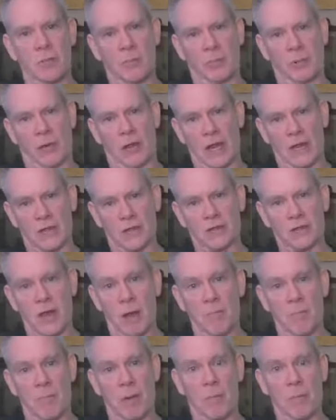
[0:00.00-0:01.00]
prays.
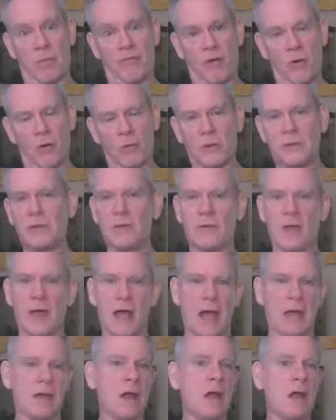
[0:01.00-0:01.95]
But before we do that,